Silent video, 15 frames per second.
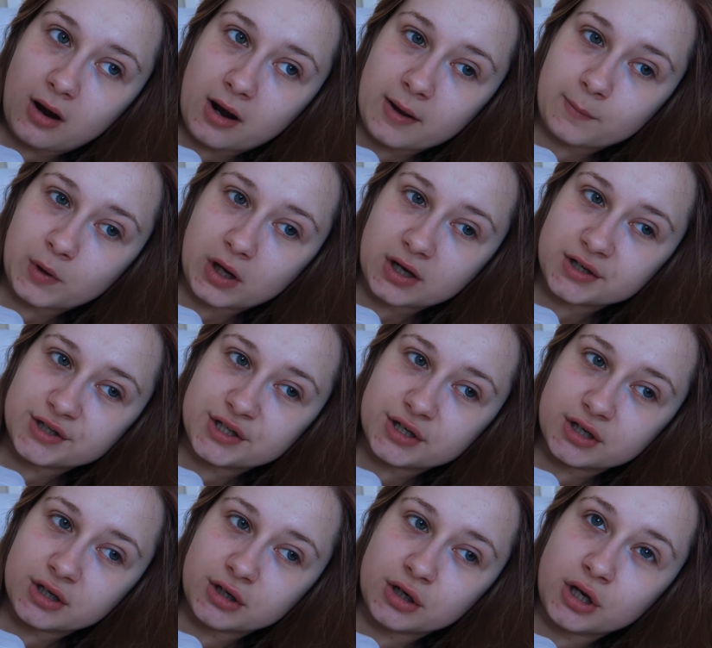I'm going
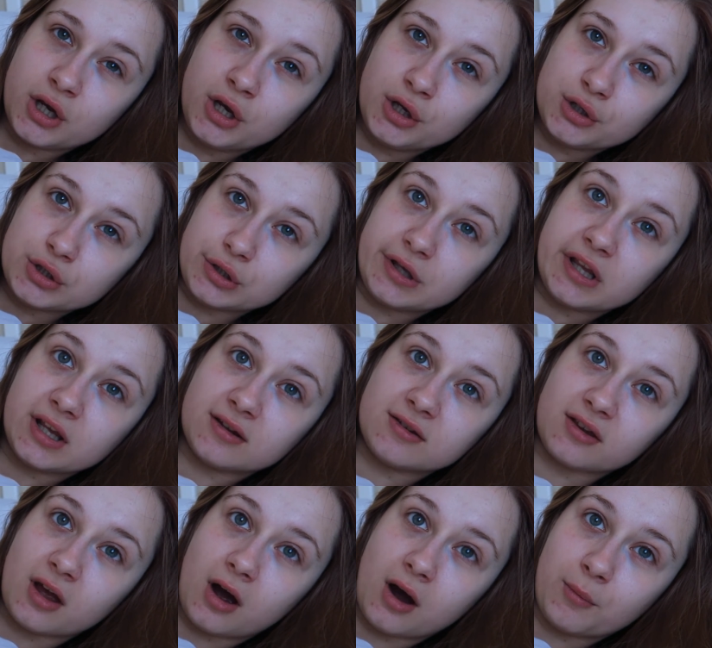to do
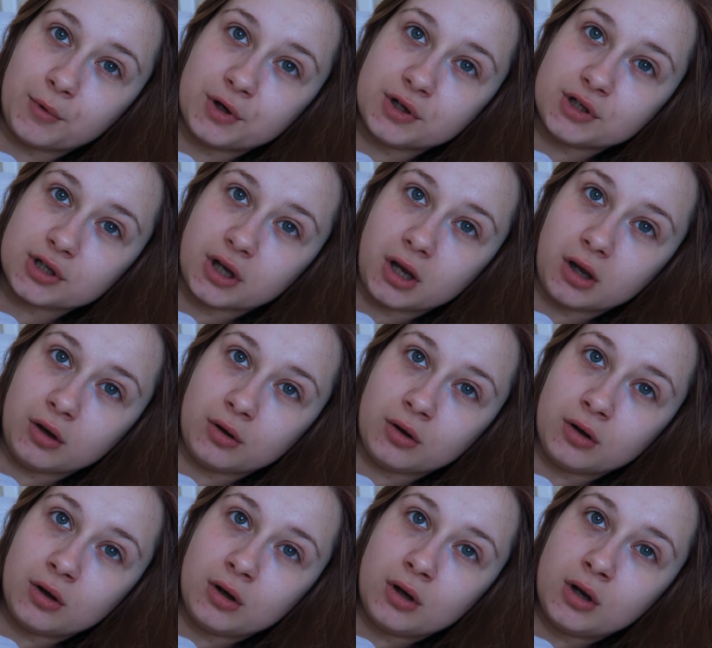things I wanna do
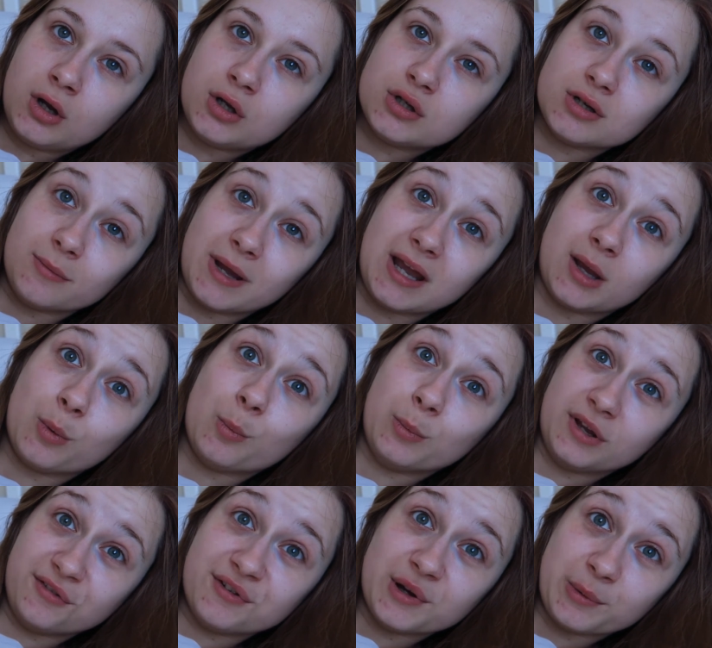to make
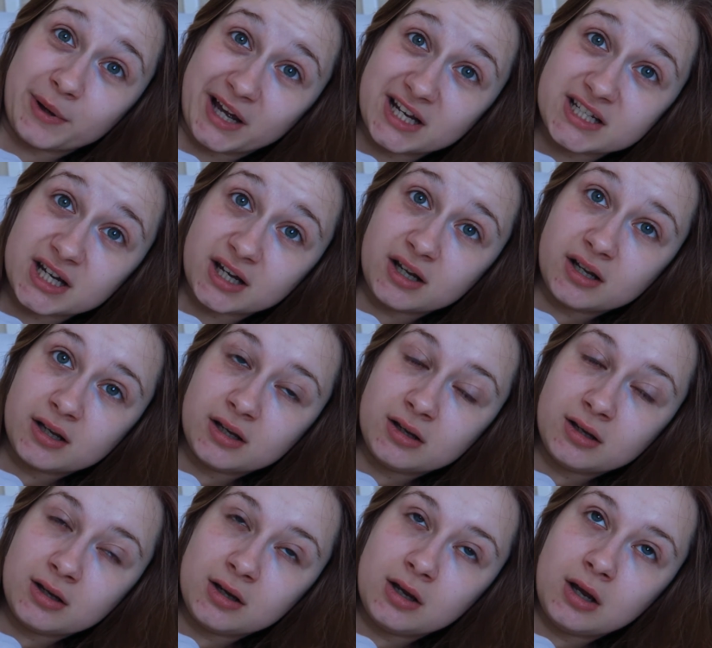me feel better.
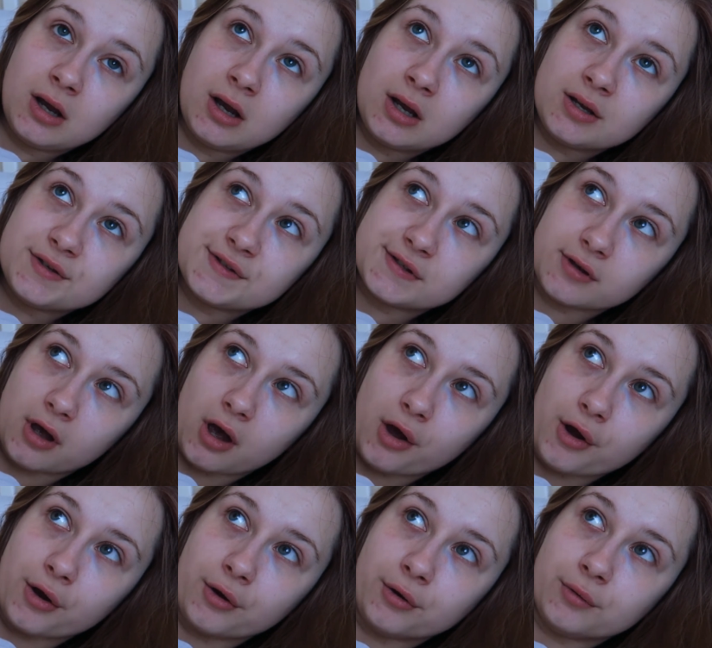
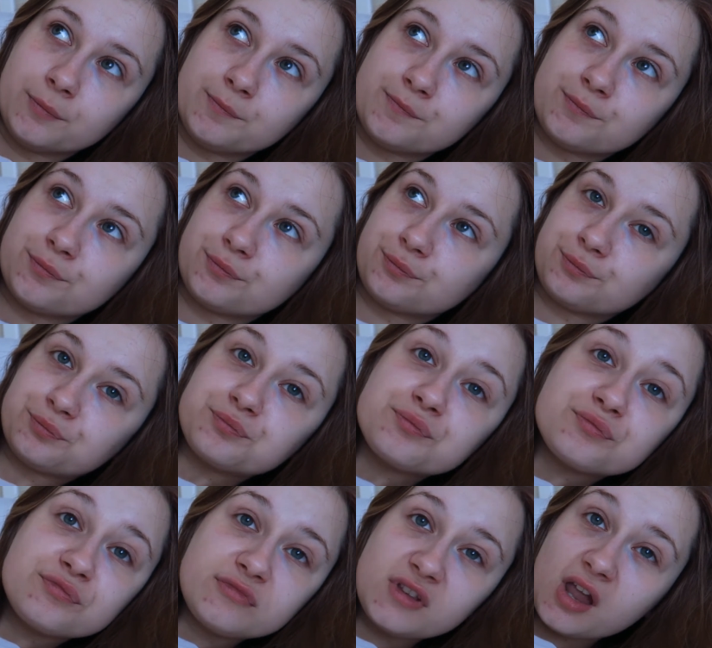So
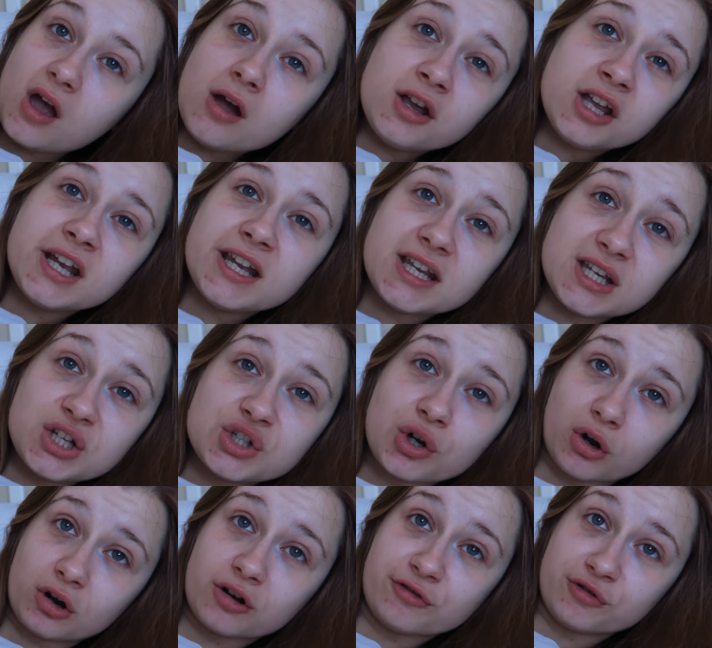I'm gonna eat
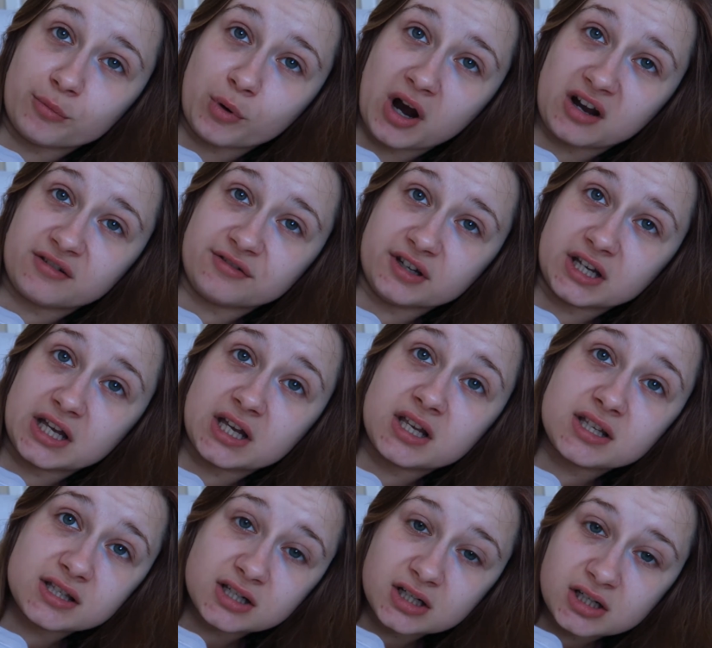chocolate for
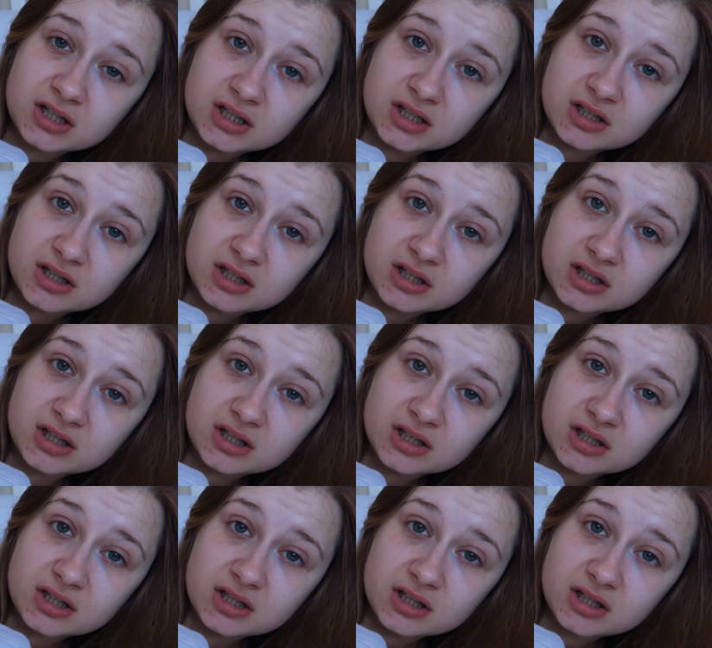breakfast.